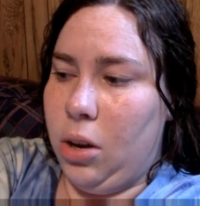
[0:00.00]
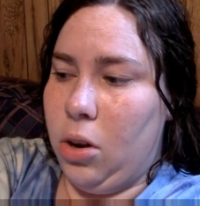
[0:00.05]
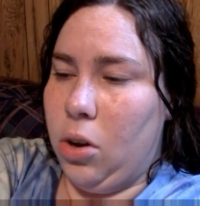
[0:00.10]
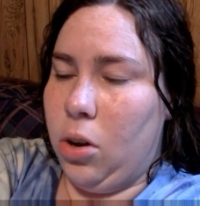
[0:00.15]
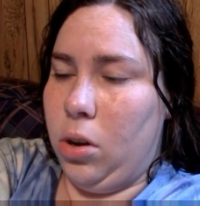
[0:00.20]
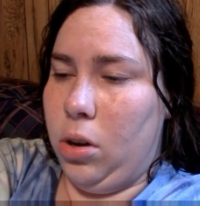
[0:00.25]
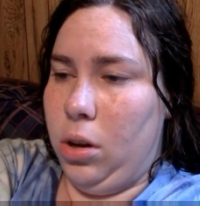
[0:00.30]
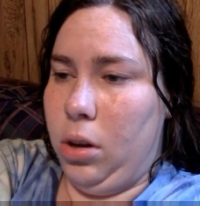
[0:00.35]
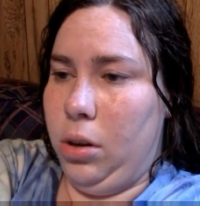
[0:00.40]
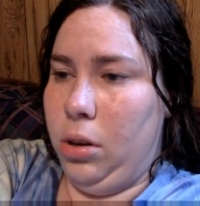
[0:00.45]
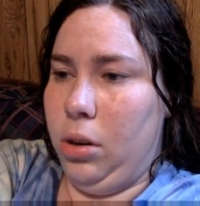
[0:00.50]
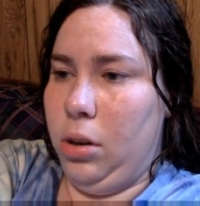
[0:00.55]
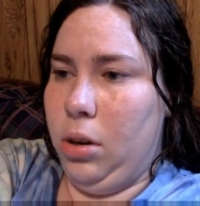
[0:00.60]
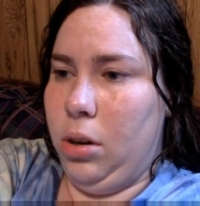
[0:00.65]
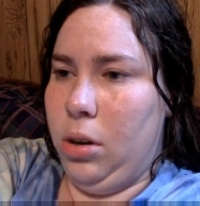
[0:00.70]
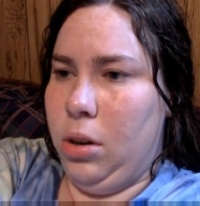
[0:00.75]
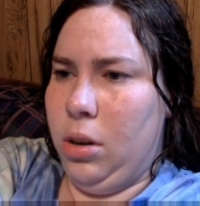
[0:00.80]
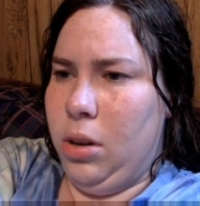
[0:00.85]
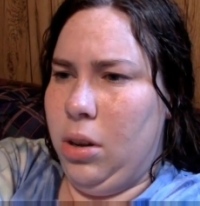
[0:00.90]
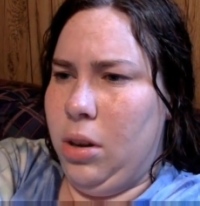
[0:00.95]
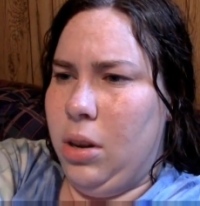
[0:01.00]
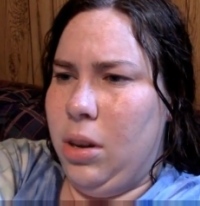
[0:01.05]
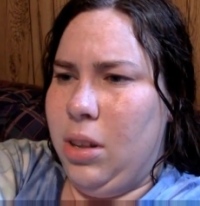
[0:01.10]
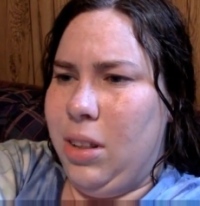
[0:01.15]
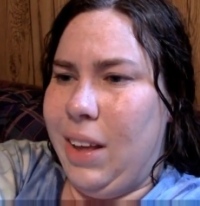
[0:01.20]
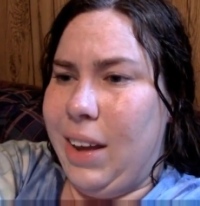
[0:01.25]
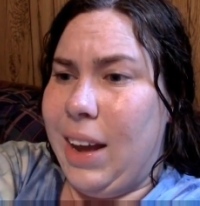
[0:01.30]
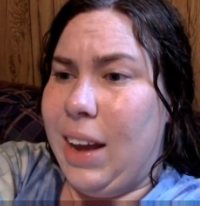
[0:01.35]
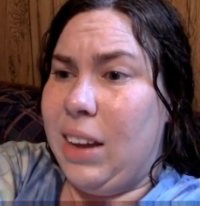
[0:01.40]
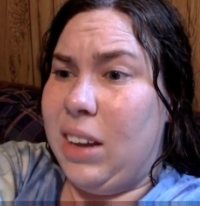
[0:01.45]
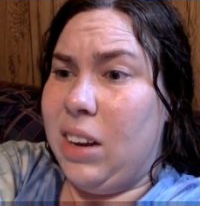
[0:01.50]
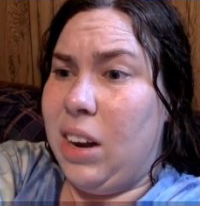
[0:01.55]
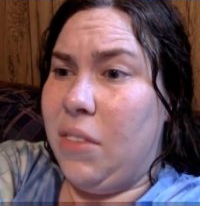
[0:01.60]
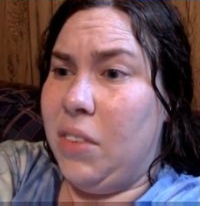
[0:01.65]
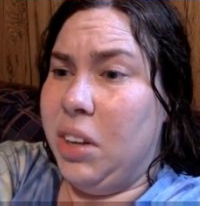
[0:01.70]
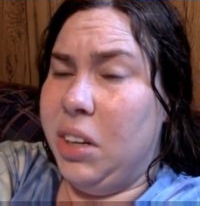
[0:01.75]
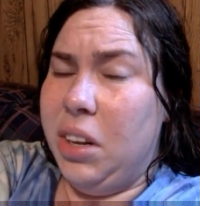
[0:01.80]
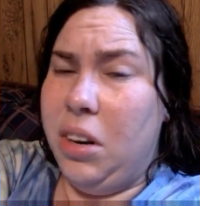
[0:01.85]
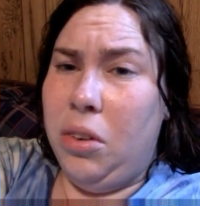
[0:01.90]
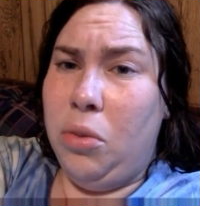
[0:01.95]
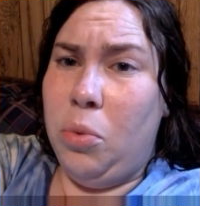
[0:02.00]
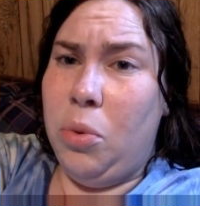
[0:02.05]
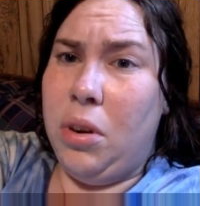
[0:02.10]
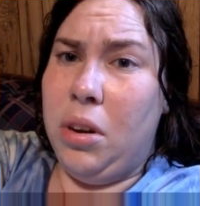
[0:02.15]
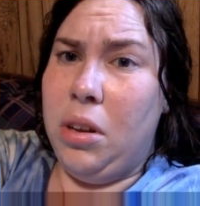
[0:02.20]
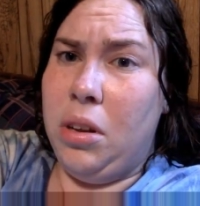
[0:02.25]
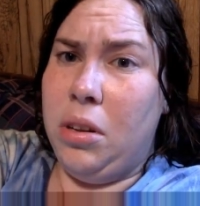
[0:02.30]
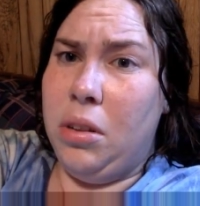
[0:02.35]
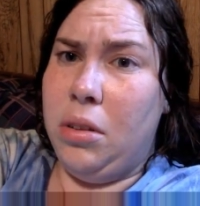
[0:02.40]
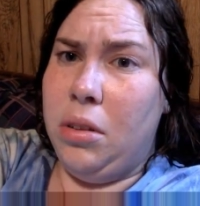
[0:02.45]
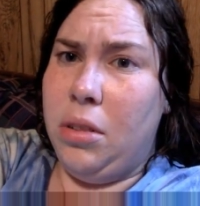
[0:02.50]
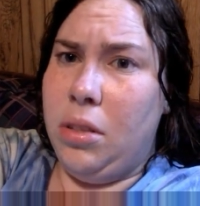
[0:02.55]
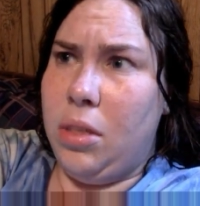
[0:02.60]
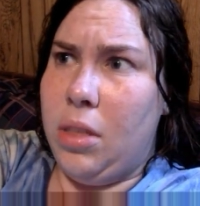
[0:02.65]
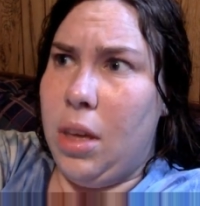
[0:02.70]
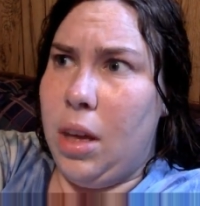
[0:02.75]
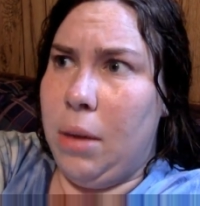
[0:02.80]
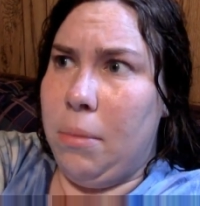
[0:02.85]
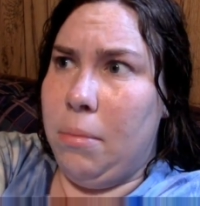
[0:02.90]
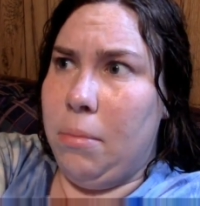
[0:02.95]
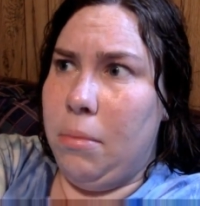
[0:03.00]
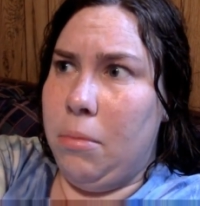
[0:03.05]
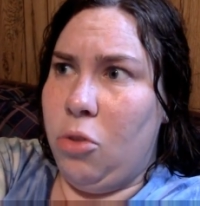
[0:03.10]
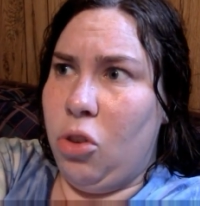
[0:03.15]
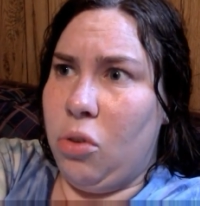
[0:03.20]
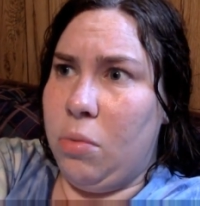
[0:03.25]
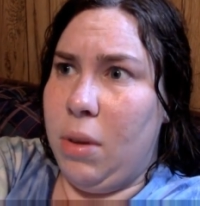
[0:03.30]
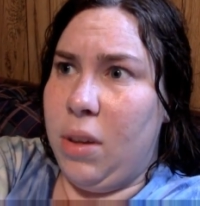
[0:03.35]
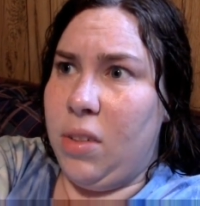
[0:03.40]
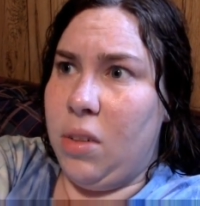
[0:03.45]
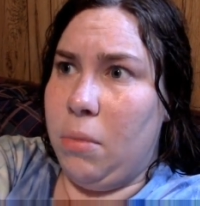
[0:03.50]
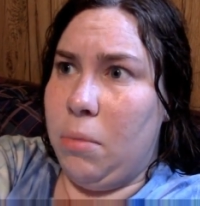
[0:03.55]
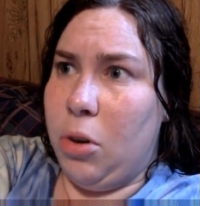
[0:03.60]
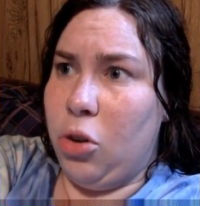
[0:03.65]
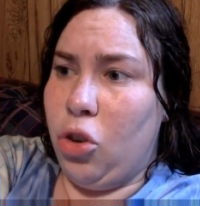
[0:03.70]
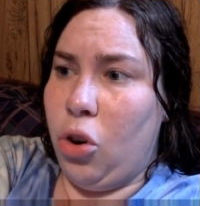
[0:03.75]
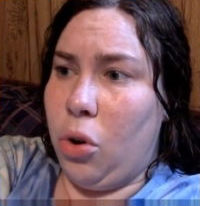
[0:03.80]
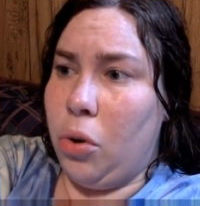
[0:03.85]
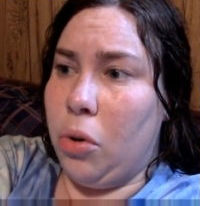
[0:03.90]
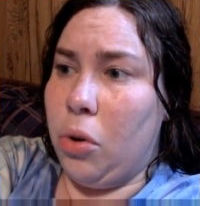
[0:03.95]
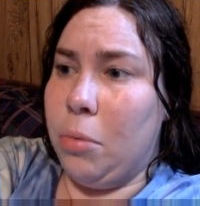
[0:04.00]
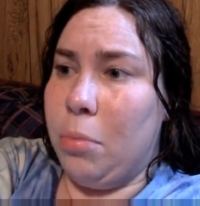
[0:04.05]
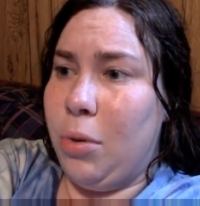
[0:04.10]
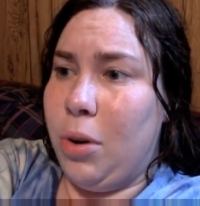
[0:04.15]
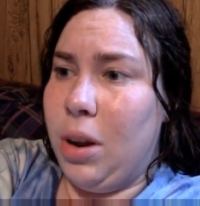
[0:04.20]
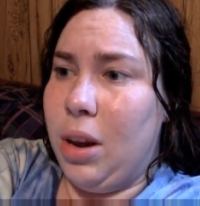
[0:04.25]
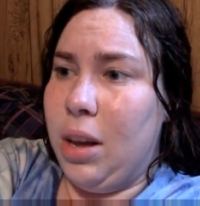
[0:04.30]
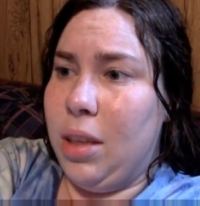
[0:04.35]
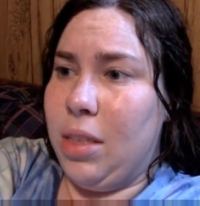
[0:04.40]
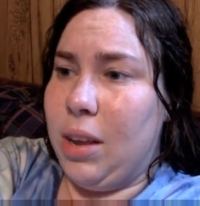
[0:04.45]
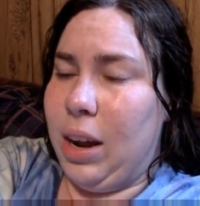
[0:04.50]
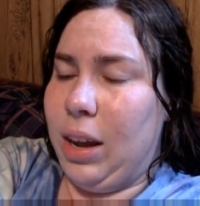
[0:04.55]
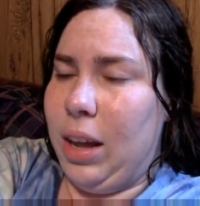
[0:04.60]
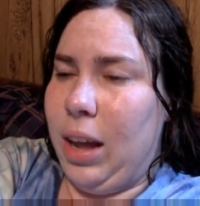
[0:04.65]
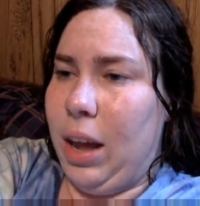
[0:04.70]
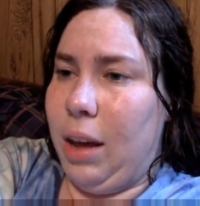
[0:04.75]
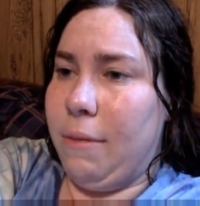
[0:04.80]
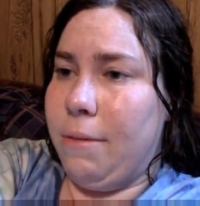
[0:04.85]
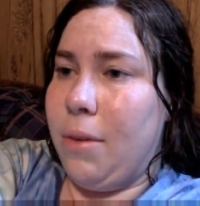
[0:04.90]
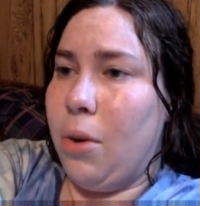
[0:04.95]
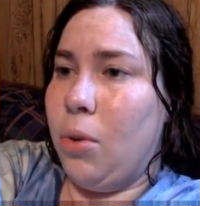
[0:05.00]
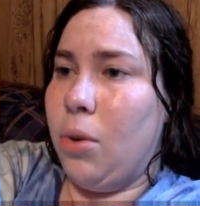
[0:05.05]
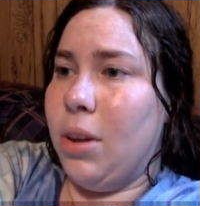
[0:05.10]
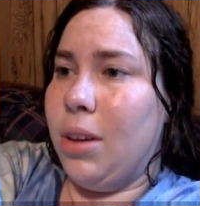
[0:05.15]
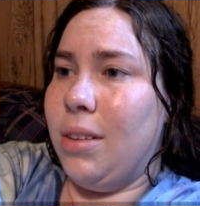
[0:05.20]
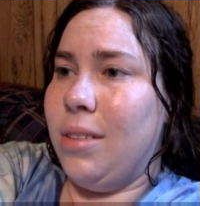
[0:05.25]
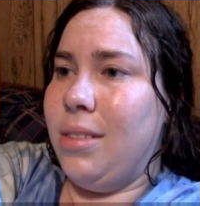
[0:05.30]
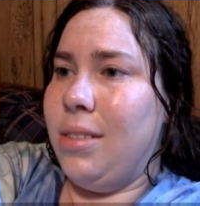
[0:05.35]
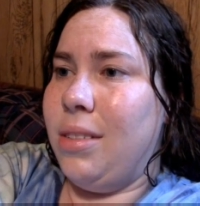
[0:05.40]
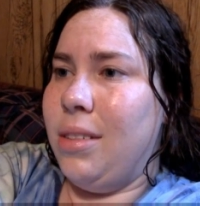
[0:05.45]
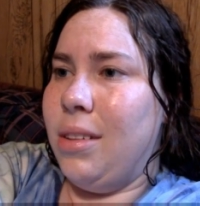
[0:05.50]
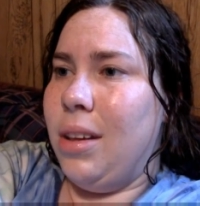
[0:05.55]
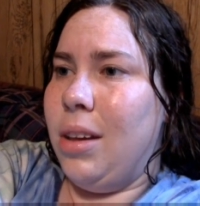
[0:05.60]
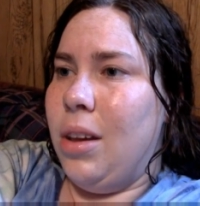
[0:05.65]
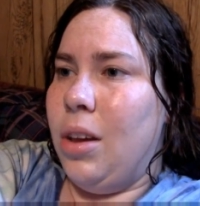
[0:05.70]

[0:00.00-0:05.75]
on, like, I can have a little one that just makes it much harder to breathe and I can't focus,